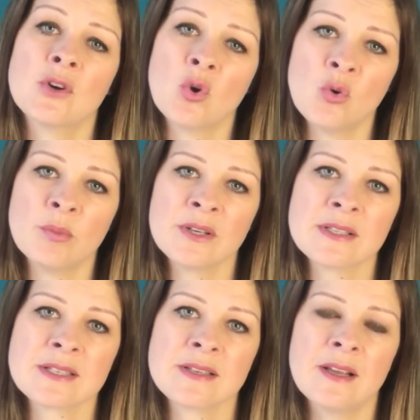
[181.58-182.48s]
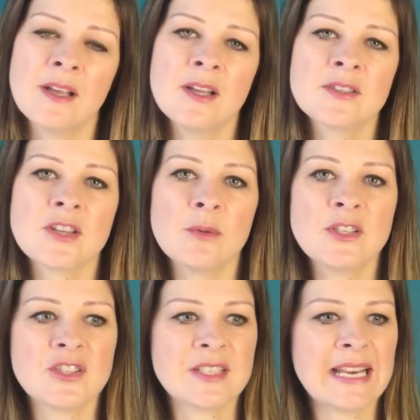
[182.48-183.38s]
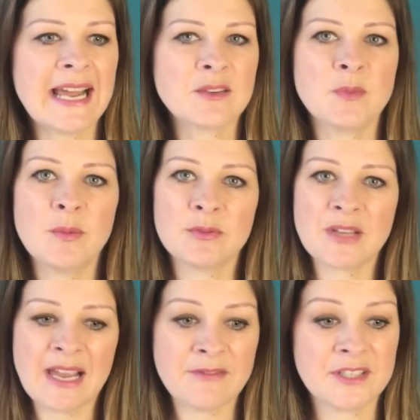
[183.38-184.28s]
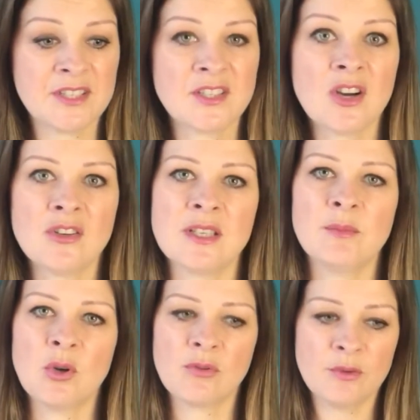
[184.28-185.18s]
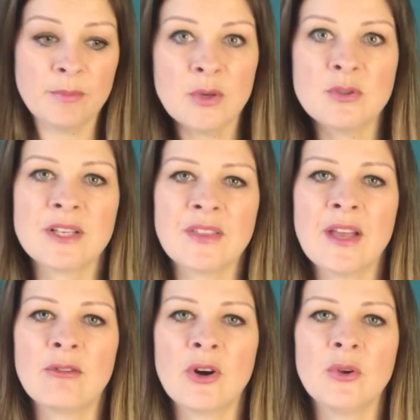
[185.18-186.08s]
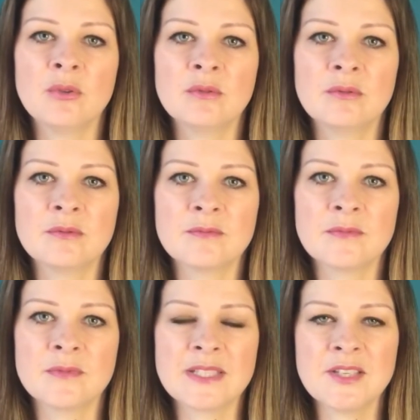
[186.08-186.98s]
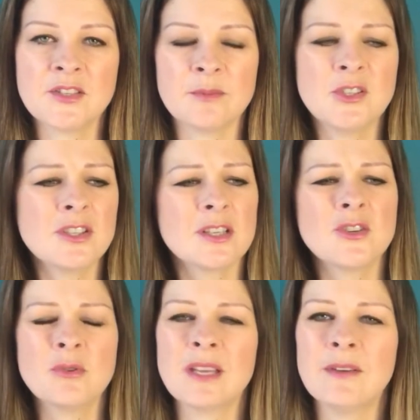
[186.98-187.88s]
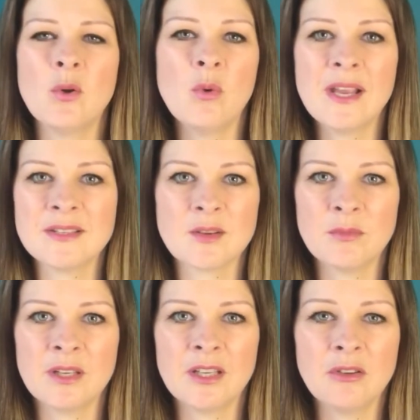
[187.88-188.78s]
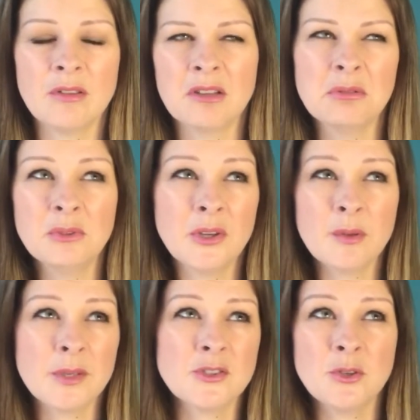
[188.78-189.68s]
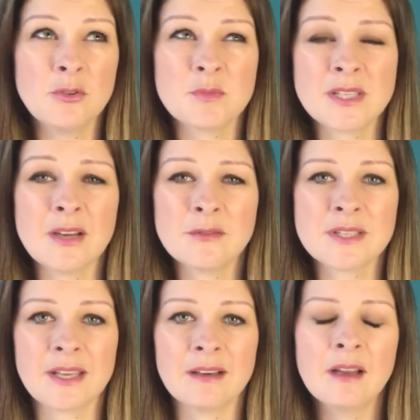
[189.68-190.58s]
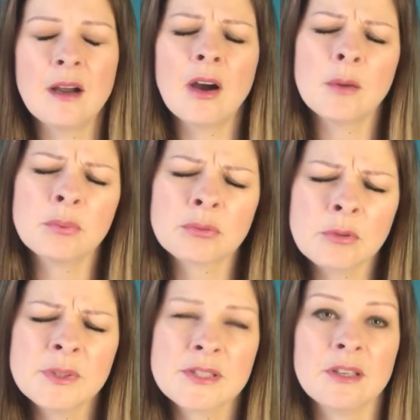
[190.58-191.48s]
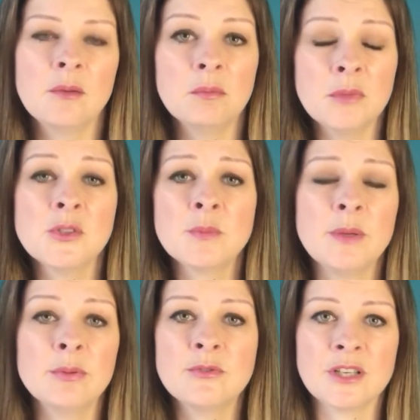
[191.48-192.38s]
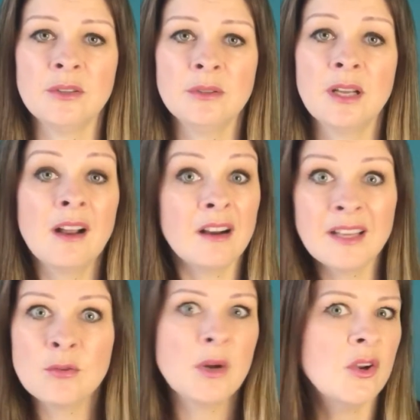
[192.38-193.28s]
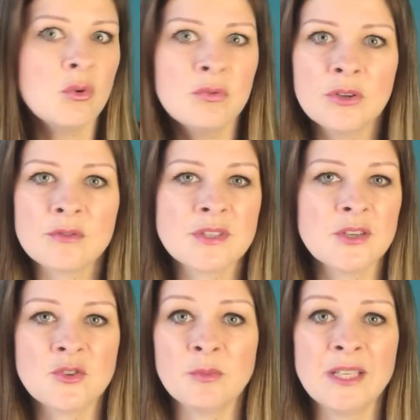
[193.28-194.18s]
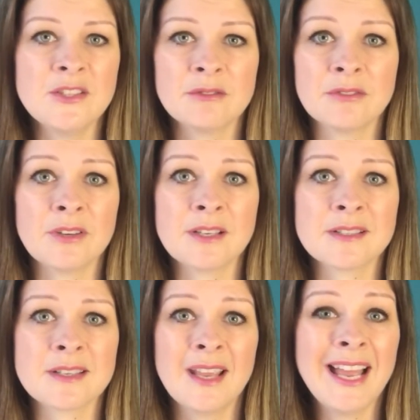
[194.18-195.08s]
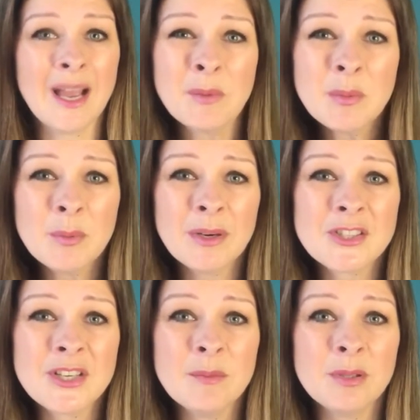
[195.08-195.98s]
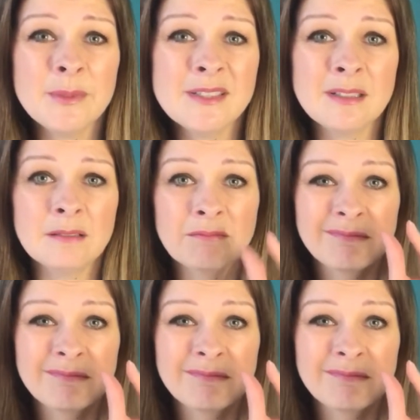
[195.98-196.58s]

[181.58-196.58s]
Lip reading: corporates. So it just allows people to have a starting block for building their own system. And just because you're giving away something and you think, oh no, they'll be able to do it themselves then, I promise you most people don't. I give away an awful lot of social media advice. How many people actually implement it?